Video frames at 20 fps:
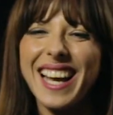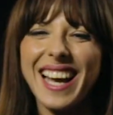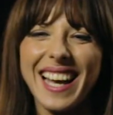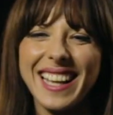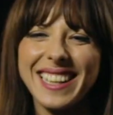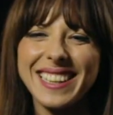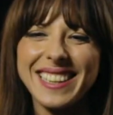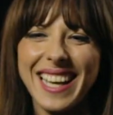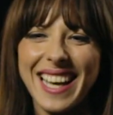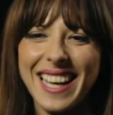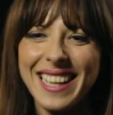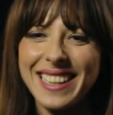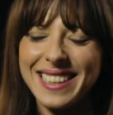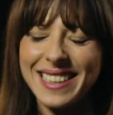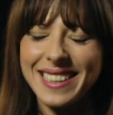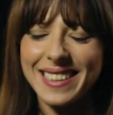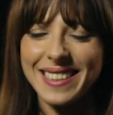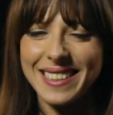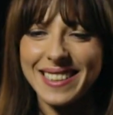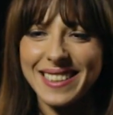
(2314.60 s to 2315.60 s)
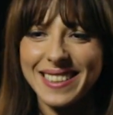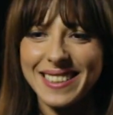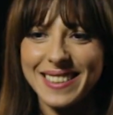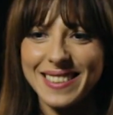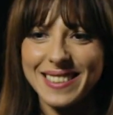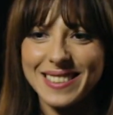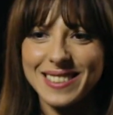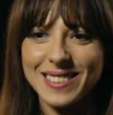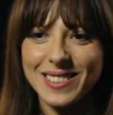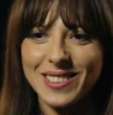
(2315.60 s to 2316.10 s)
And then,
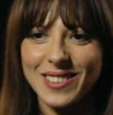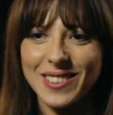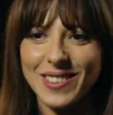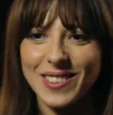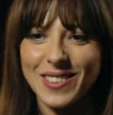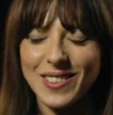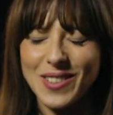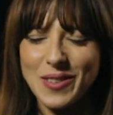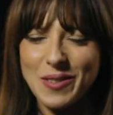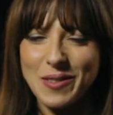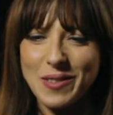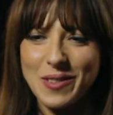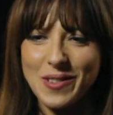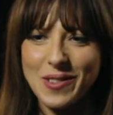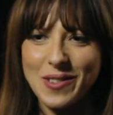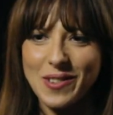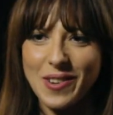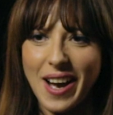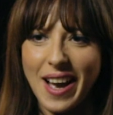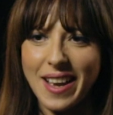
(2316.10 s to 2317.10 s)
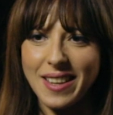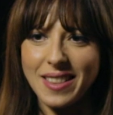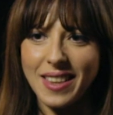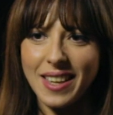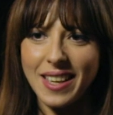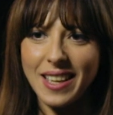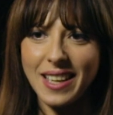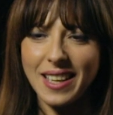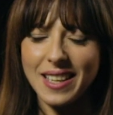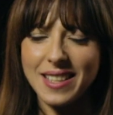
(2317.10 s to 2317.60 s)
so I
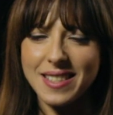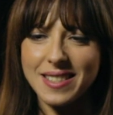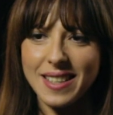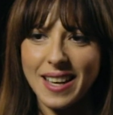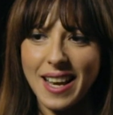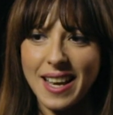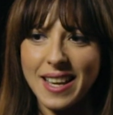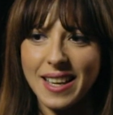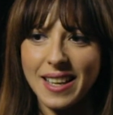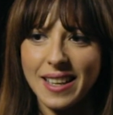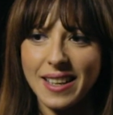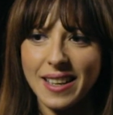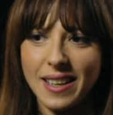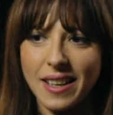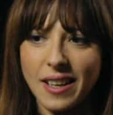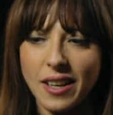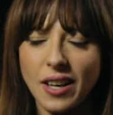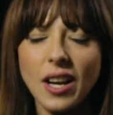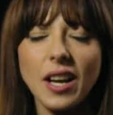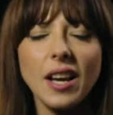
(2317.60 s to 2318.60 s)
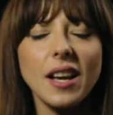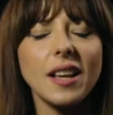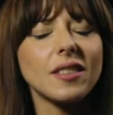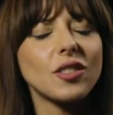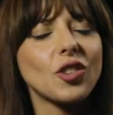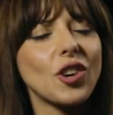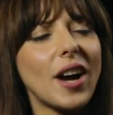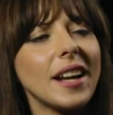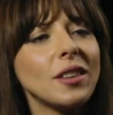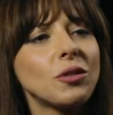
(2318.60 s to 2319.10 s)
think it's like
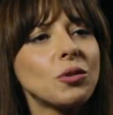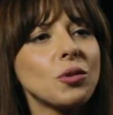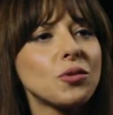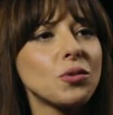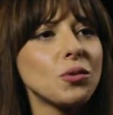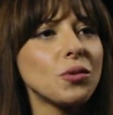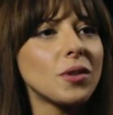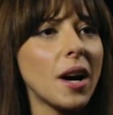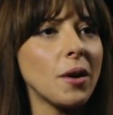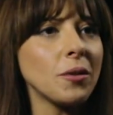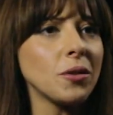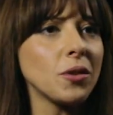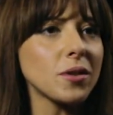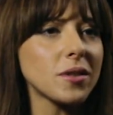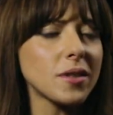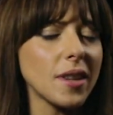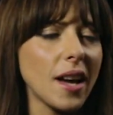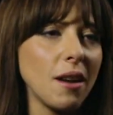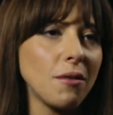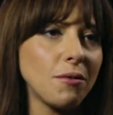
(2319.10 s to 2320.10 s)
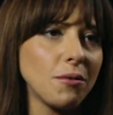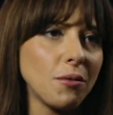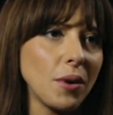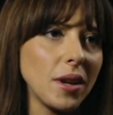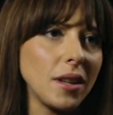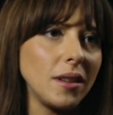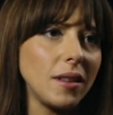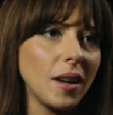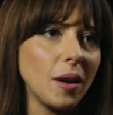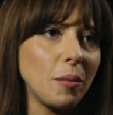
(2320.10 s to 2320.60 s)
try to surround yourself
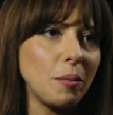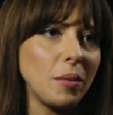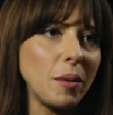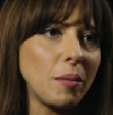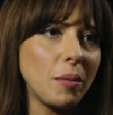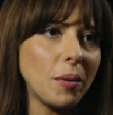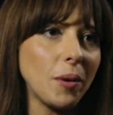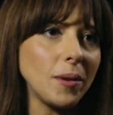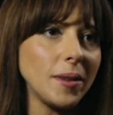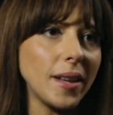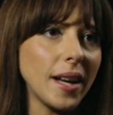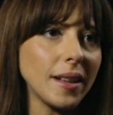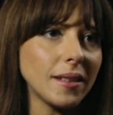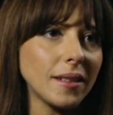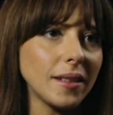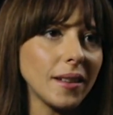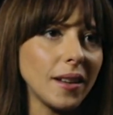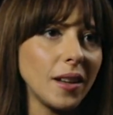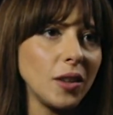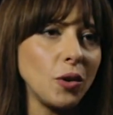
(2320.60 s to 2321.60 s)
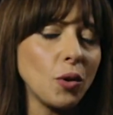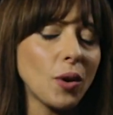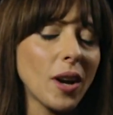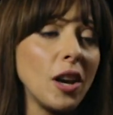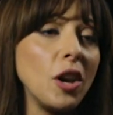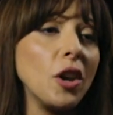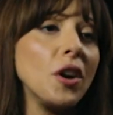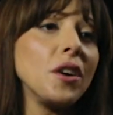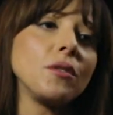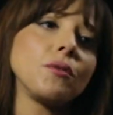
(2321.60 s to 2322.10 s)
with people that you
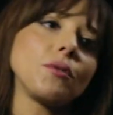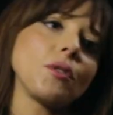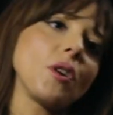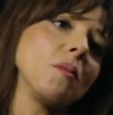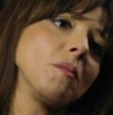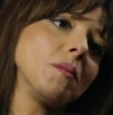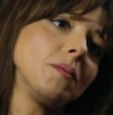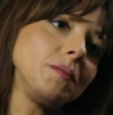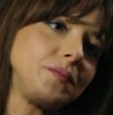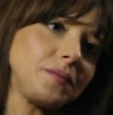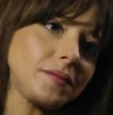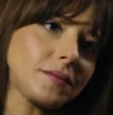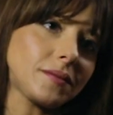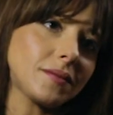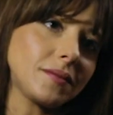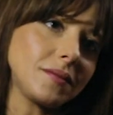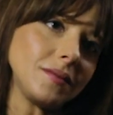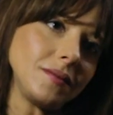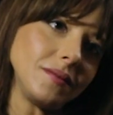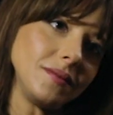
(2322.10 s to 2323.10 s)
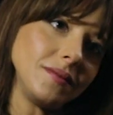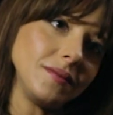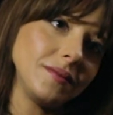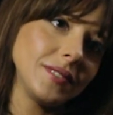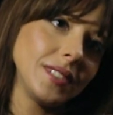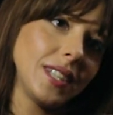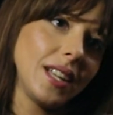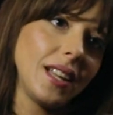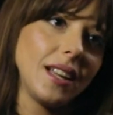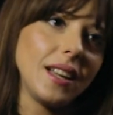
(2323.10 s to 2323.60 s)
can learn from.
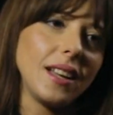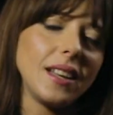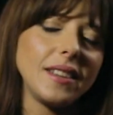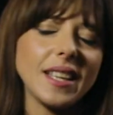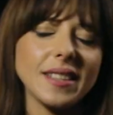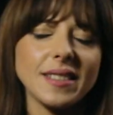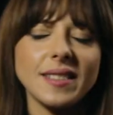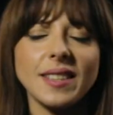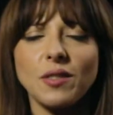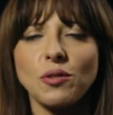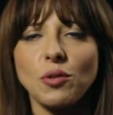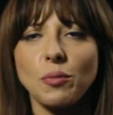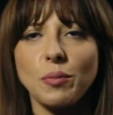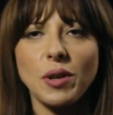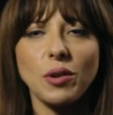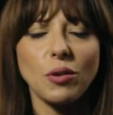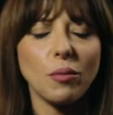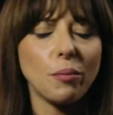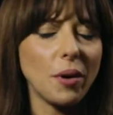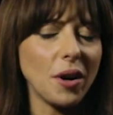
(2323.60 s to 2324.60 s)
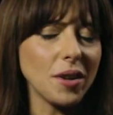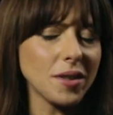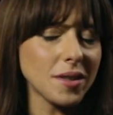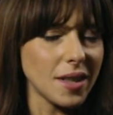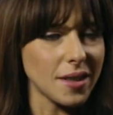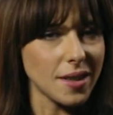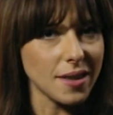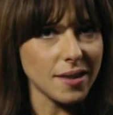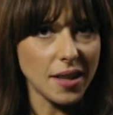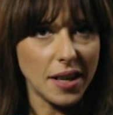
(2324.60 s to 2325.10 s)
Doesn't that to be your boss
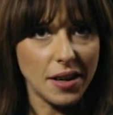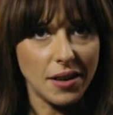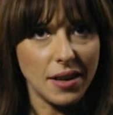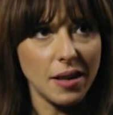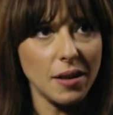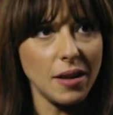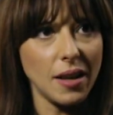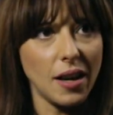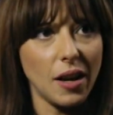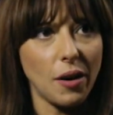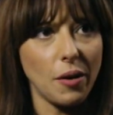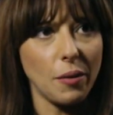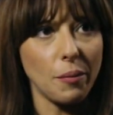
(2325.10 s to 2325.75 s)
necessarily?